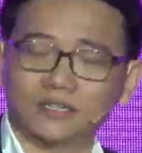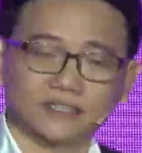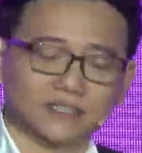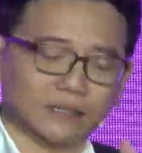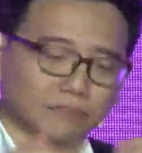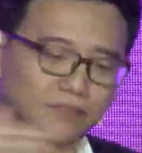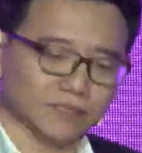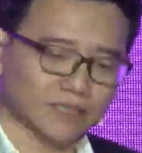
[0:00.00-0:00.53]
Let's
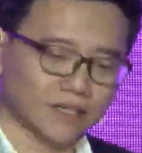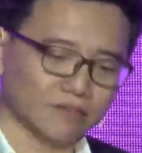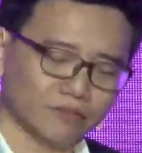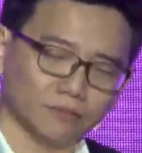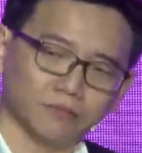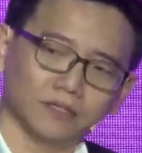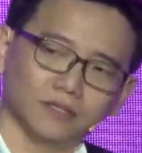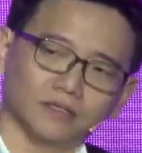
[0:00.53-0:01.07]
step aside
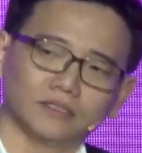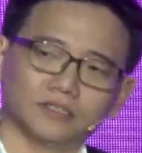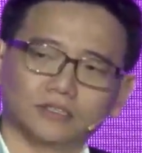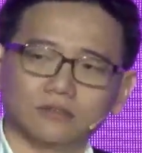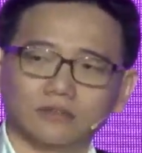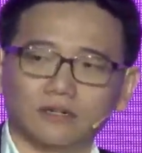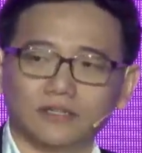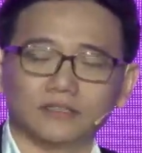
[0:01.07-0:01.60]
from the
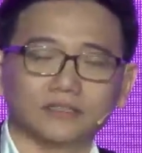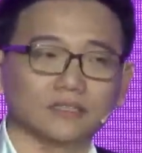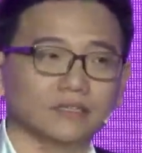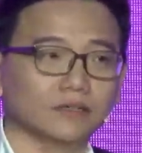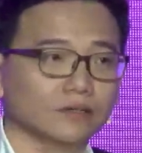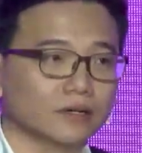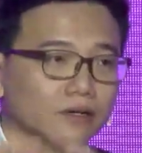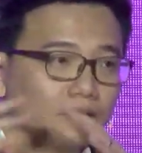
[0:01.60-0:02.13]
digital
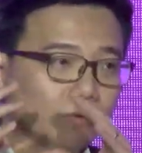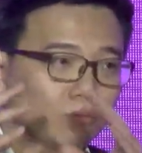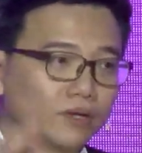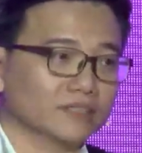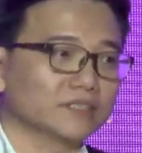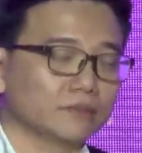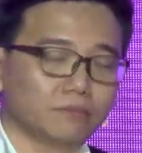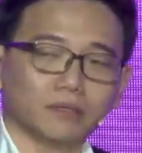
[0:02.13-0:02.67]
currency.
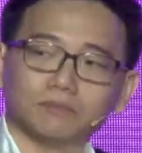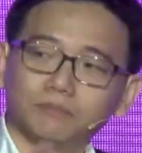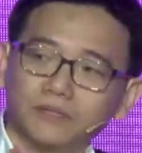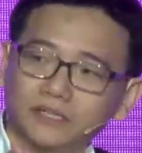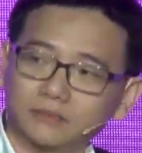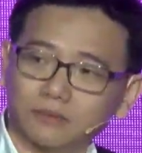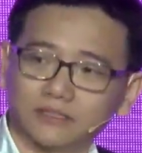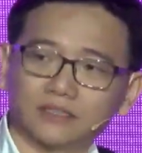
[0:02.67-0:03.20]
What's the
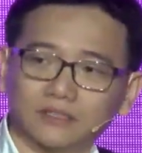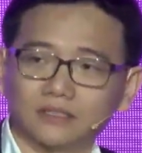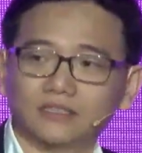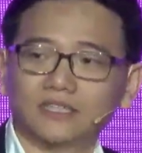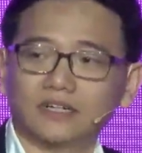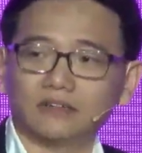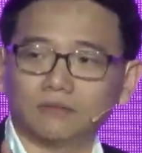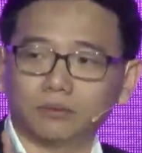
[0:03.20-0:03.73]
purpose? What's the
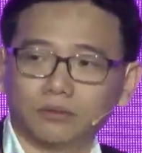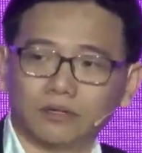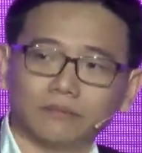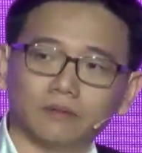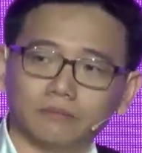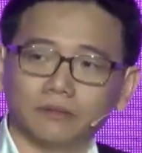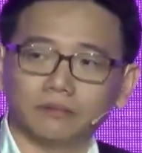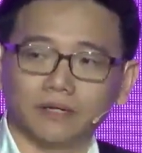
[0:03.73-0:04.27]
intent of
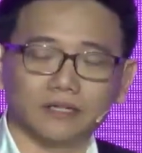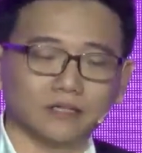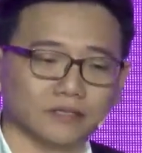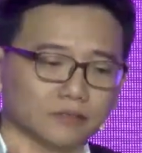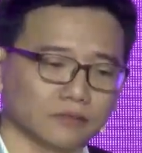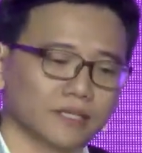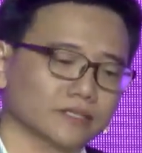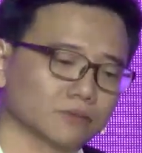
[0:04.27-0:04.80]
programmable money?
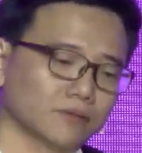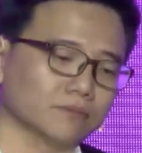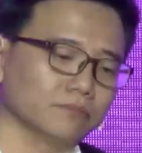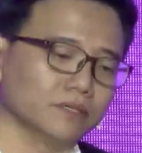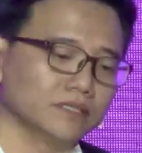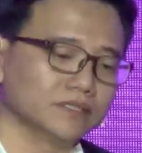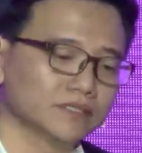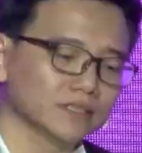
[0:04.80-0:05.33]
So that's one
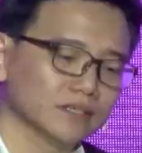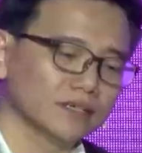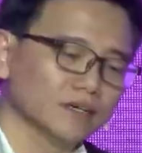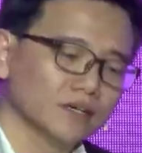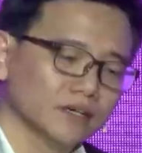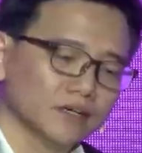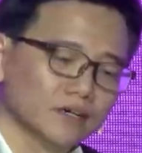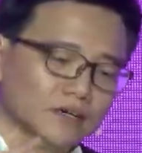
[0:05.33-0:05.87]
piece.
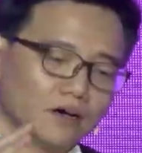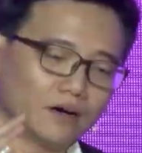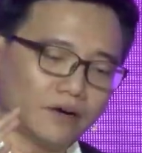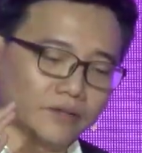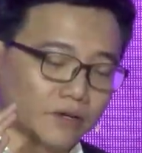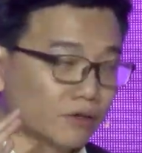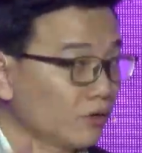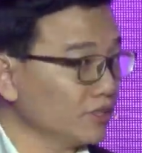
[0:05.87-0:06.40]
On
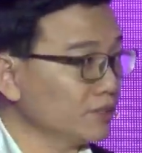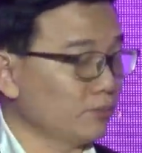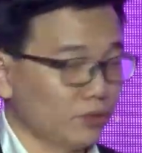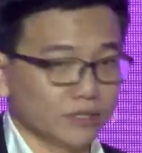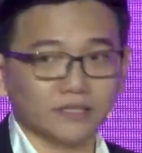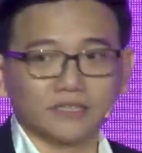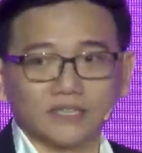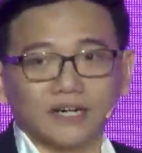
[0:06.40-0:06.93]
the
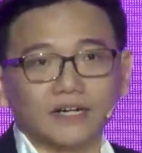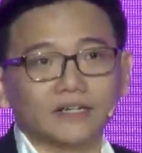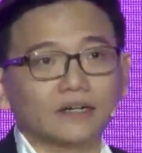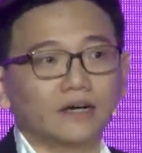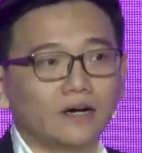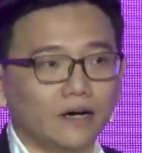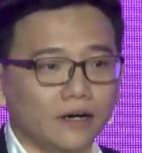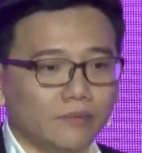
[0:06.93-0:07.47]
cross-border side,
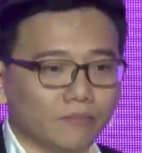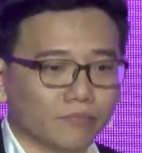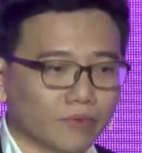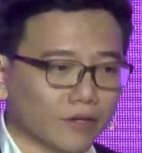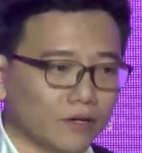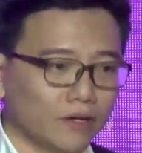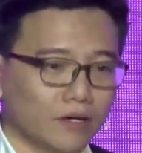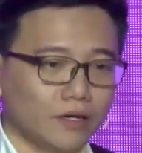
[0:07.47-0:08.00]

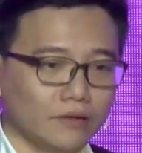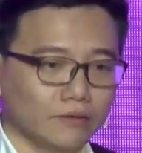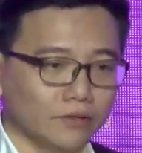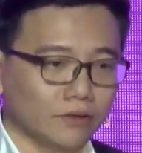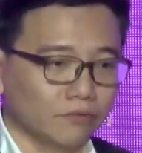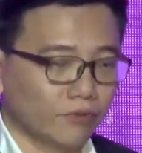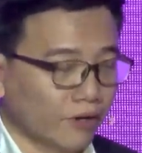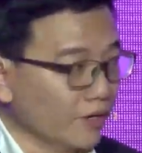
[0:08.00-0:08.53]

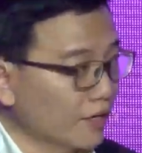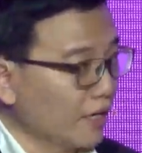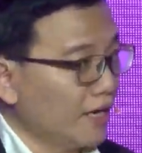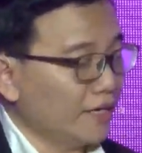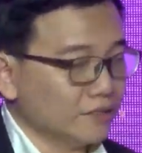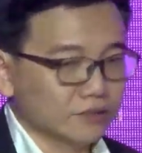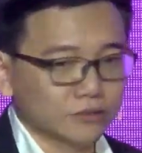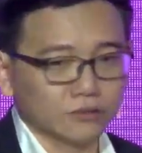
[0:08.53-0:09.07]
very
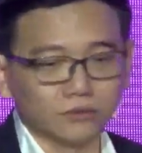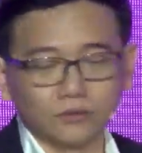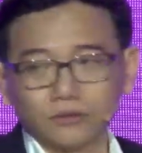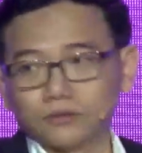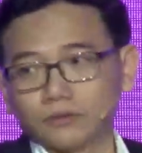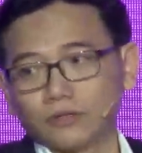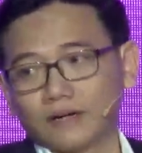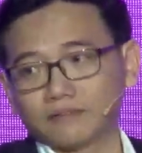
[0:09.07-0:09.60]
glad
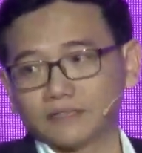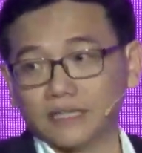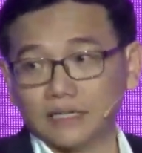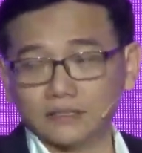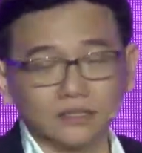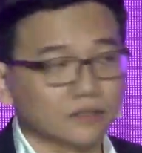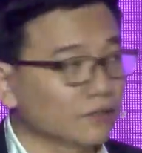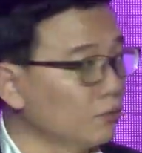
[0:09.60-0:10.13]
to have
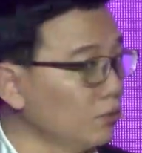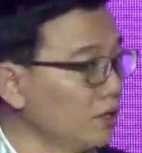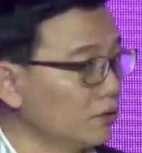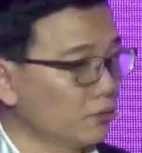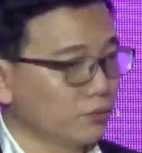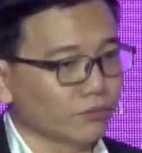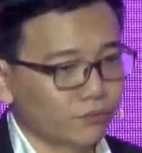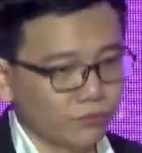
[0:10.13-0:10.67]
started the work
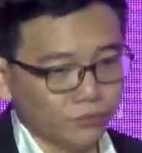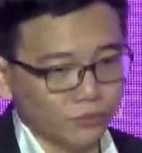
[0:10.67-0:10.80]
with